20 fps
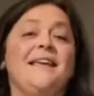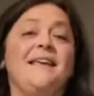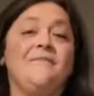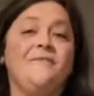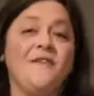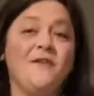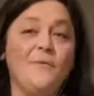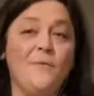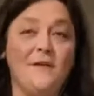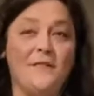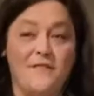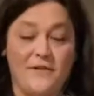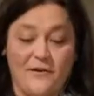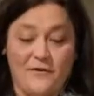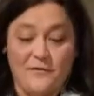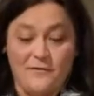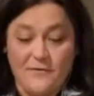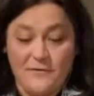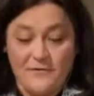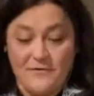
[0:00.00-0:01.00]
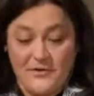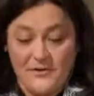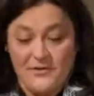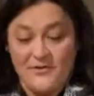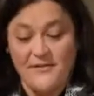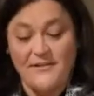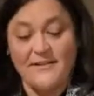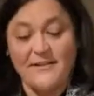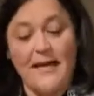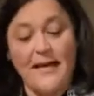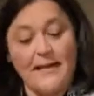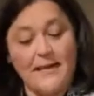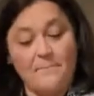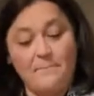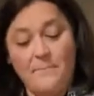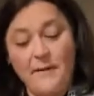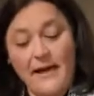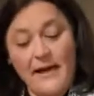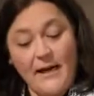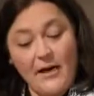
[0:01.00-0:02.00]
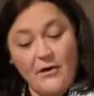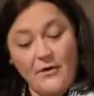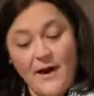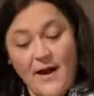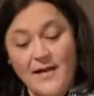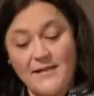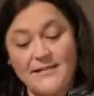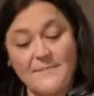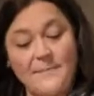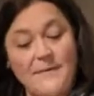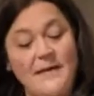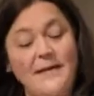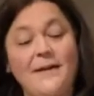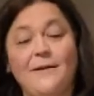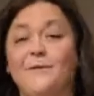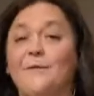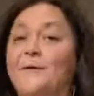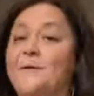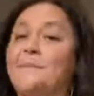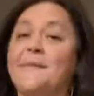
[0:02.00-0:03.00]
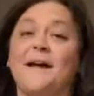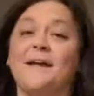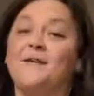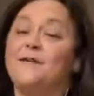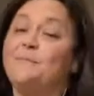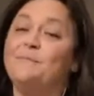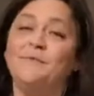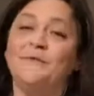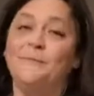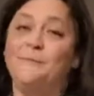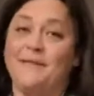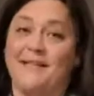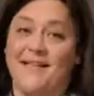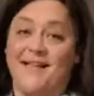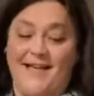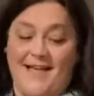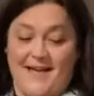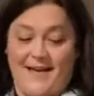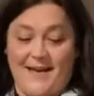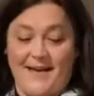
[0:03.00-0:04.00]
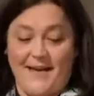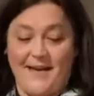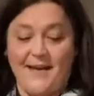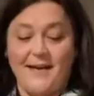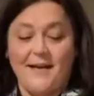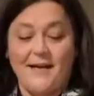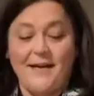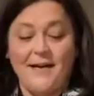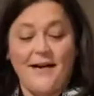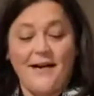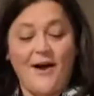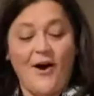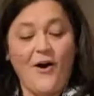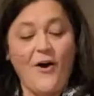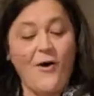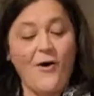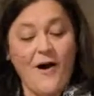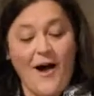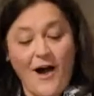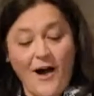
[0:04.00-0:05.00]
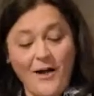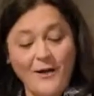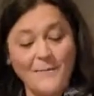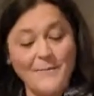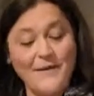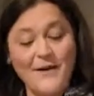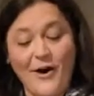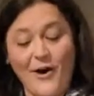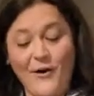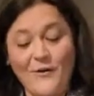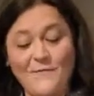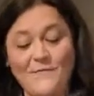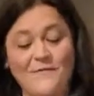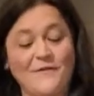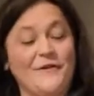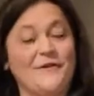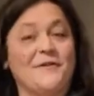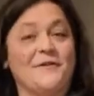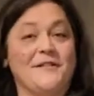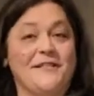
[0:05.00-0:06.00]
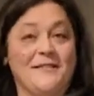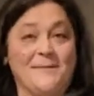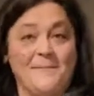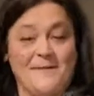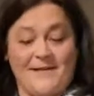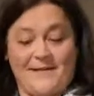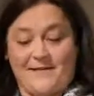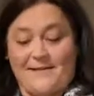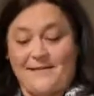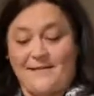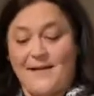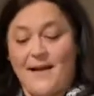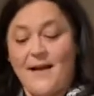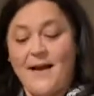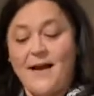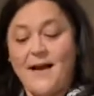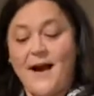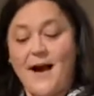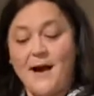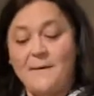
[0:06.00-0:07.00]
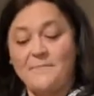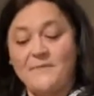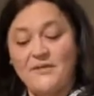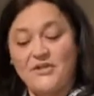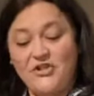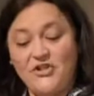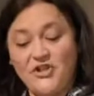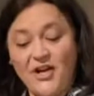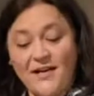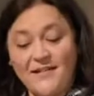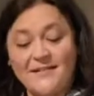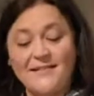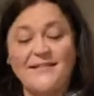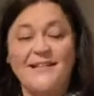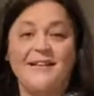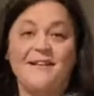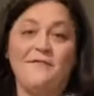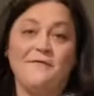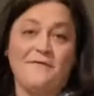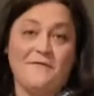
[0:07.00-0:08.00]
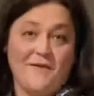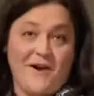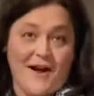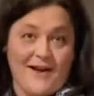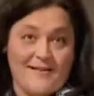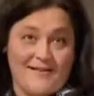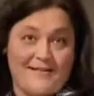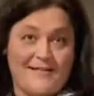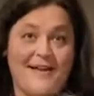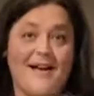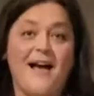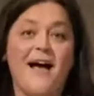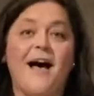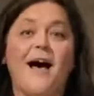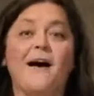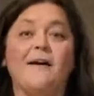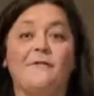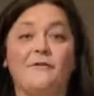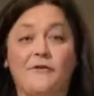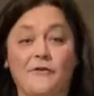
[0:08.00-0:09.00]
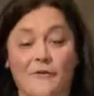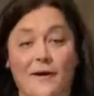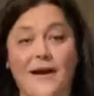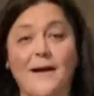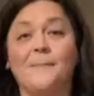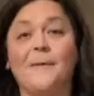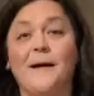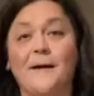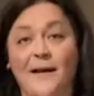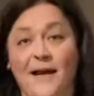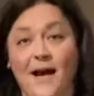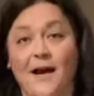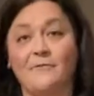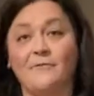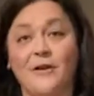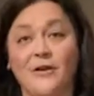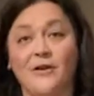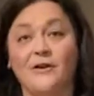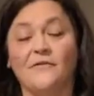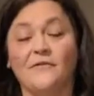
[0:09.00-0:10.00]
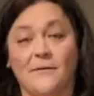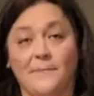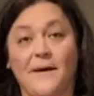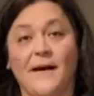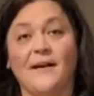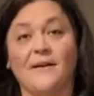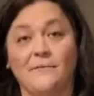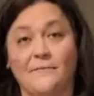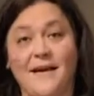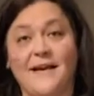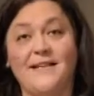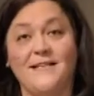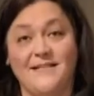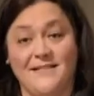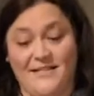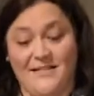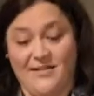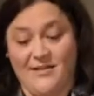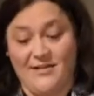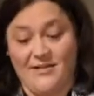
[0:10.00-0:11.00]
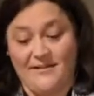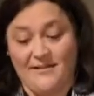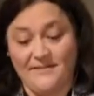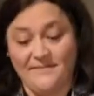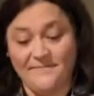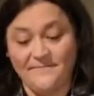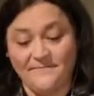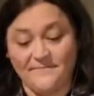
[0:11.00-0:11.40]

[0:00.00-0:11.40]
Even with the crooners like Bing Crosby or Michael Bublé, I'll Be Home for Christmas comes just in front of Grandma Got Run Over by a Reindeer.